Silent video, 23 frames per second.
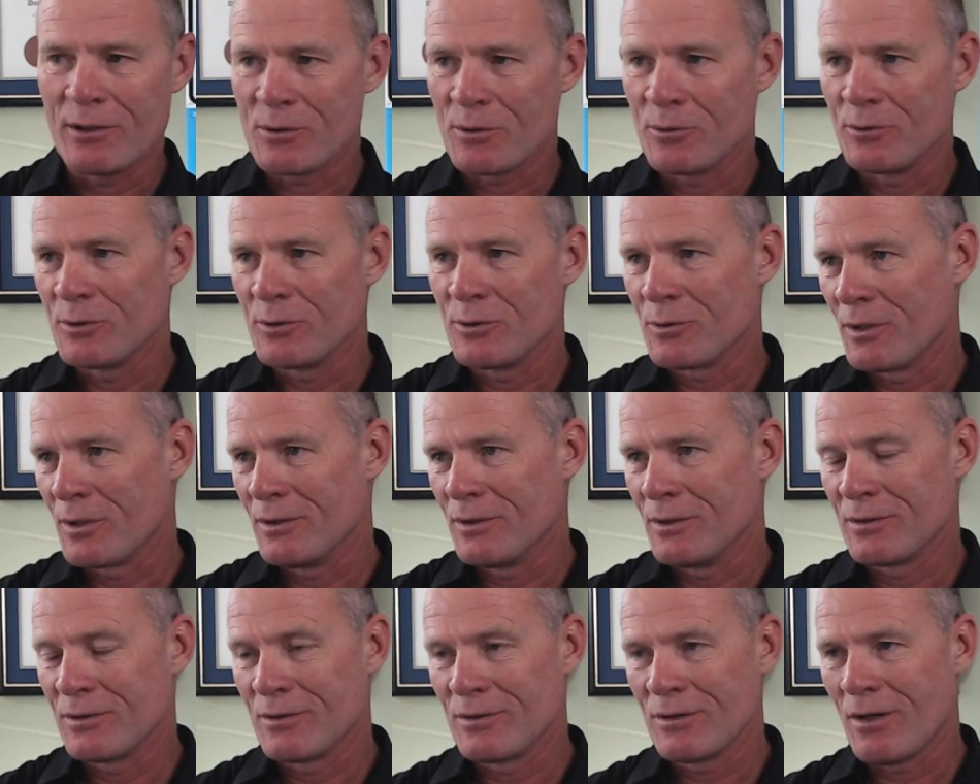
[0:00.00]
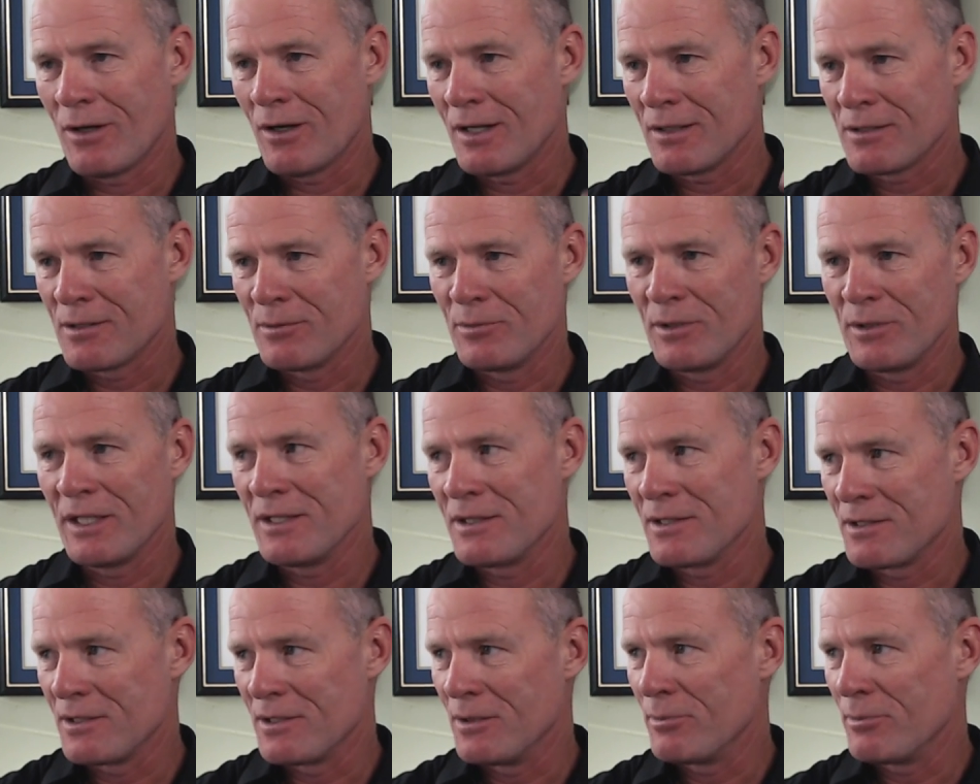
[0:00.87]
So it was one of those awesome
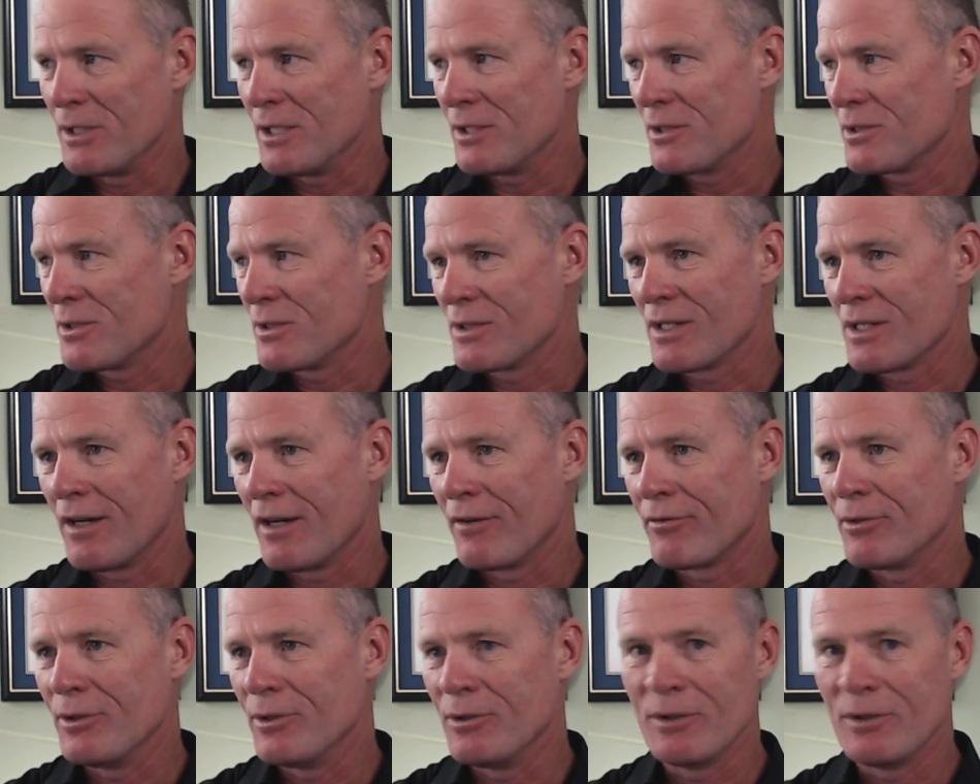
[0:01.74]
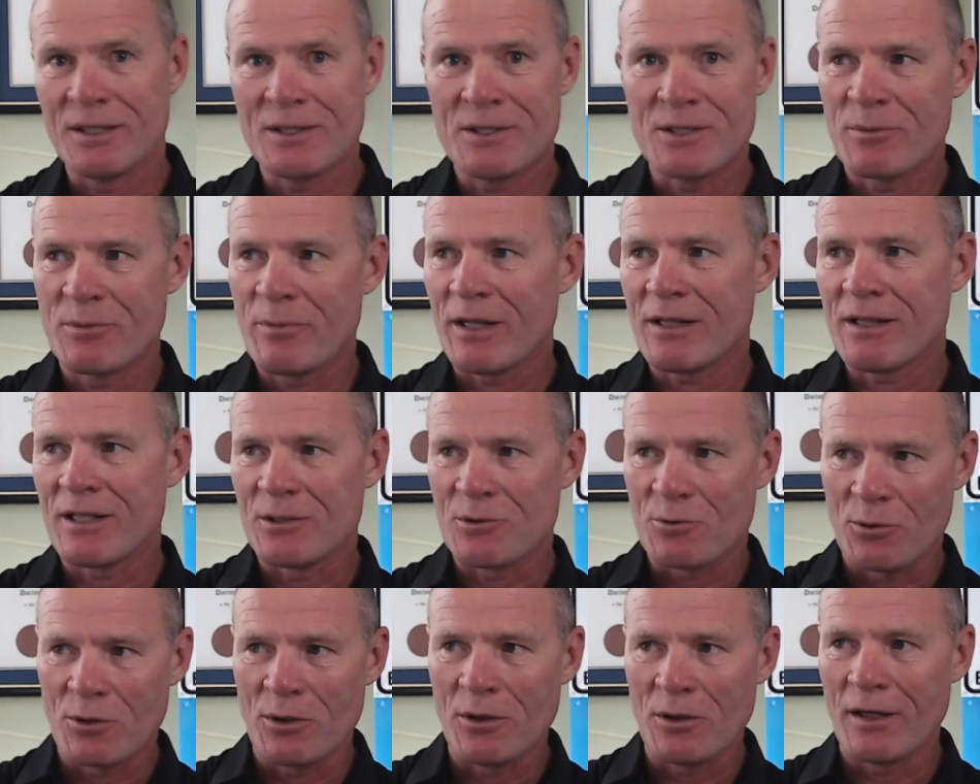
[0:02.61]
days at the beach this afternoon. I suspect
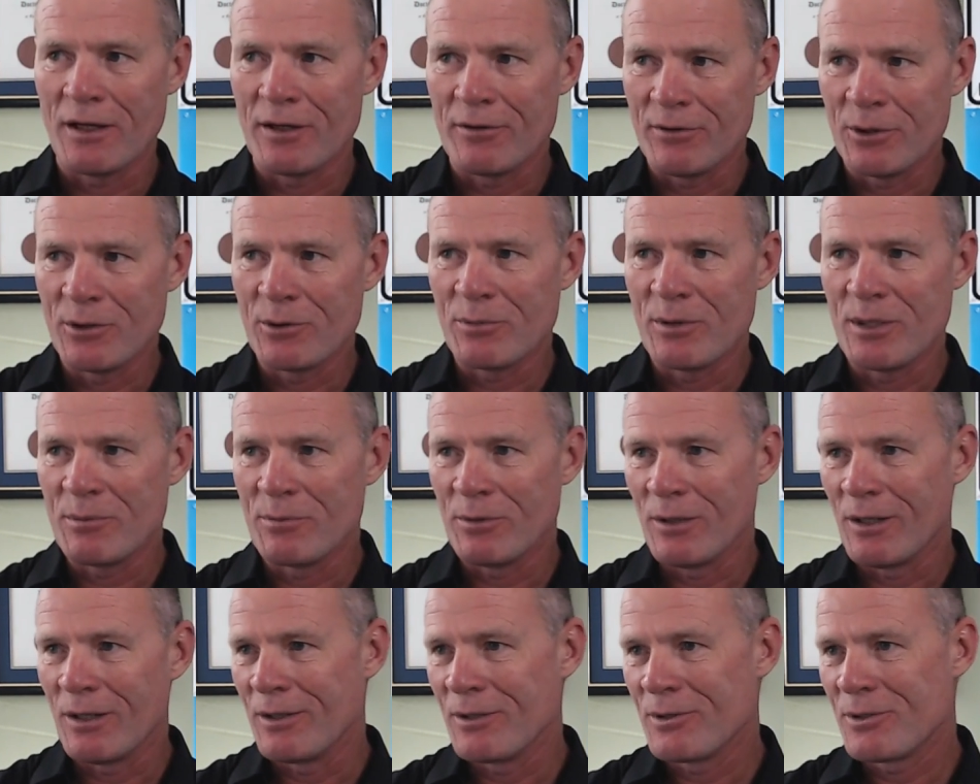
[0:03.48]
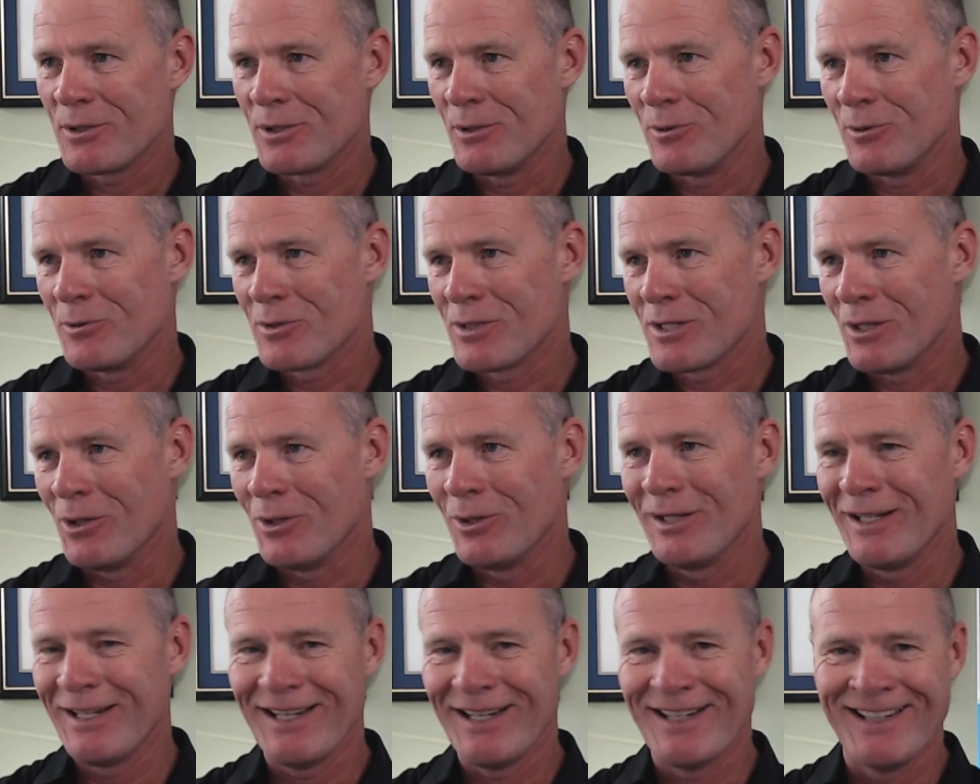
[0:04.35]
that's where a lot of other people are too. So
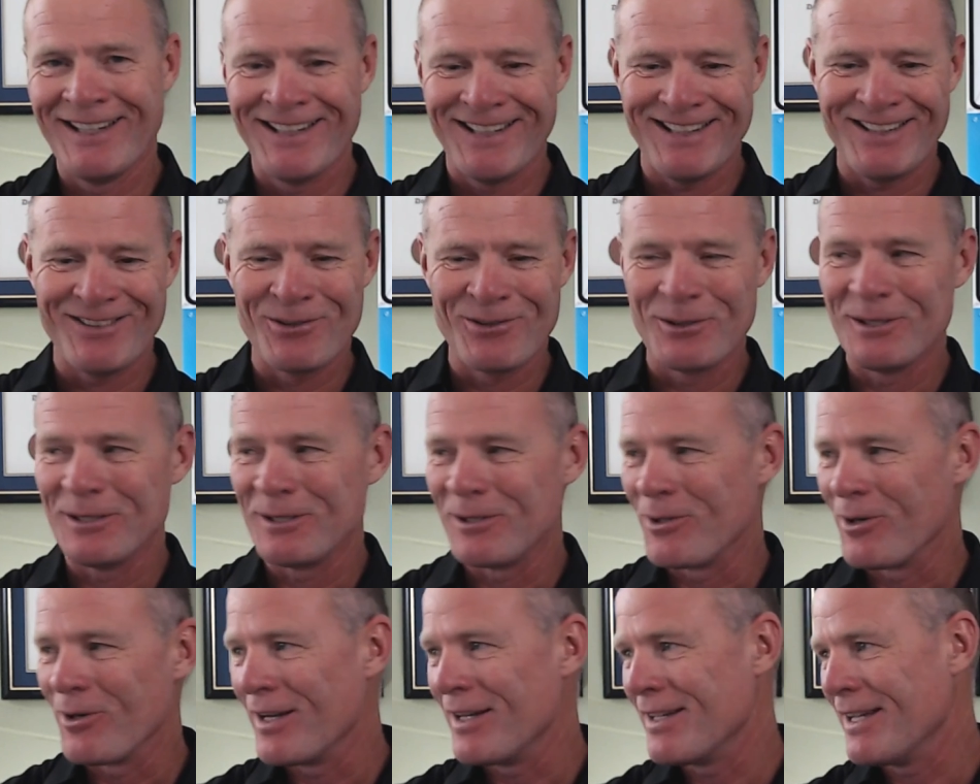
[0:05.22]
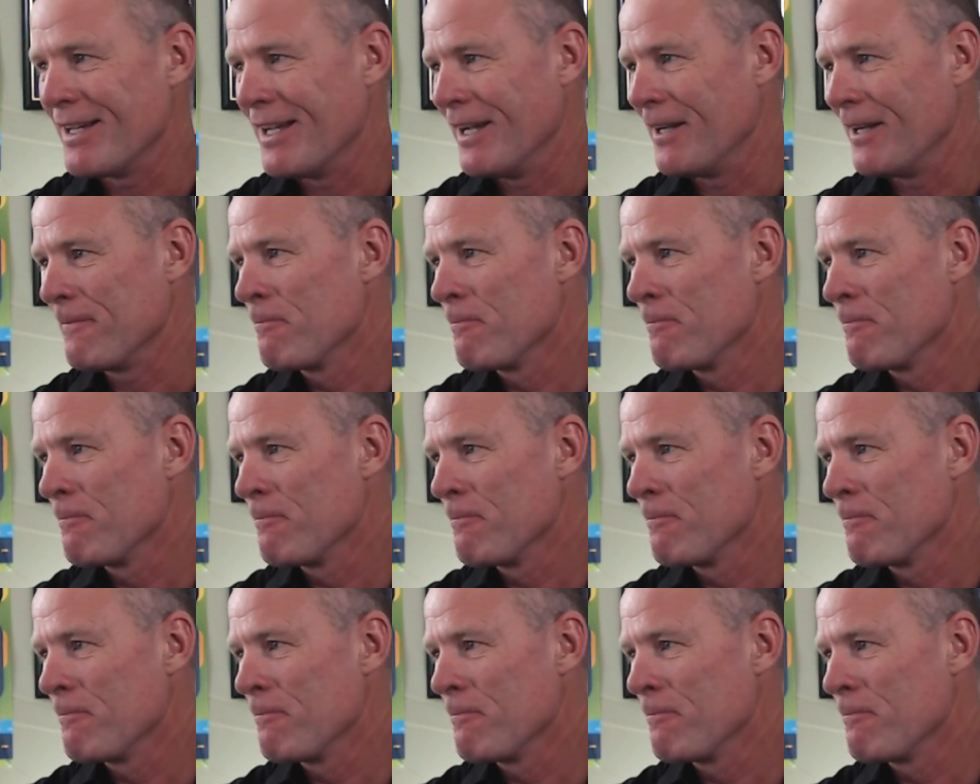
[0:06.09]
really great day.